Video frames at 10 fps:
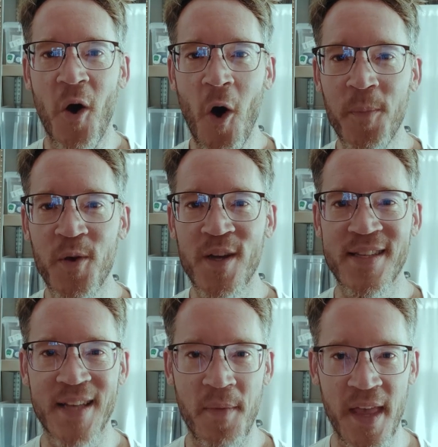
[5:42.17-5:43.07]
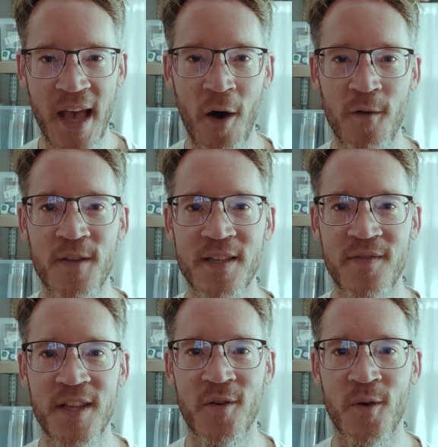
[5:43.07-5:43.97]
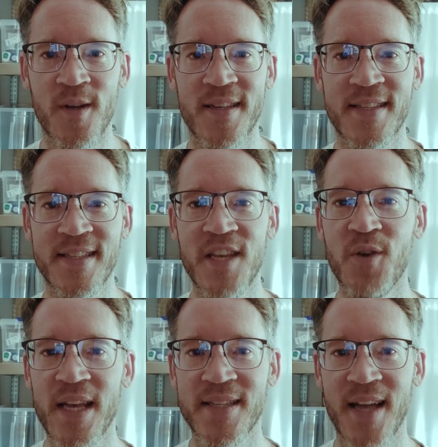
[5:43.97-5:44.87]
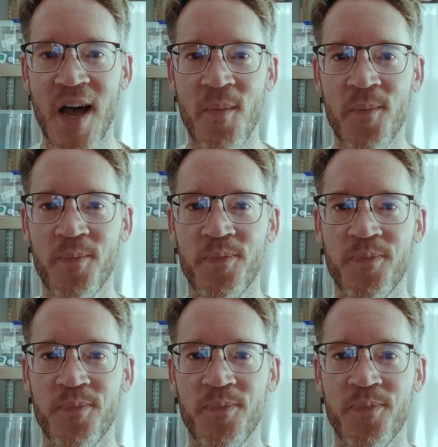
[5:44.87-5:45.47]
hope you got something out of this video. See you next time.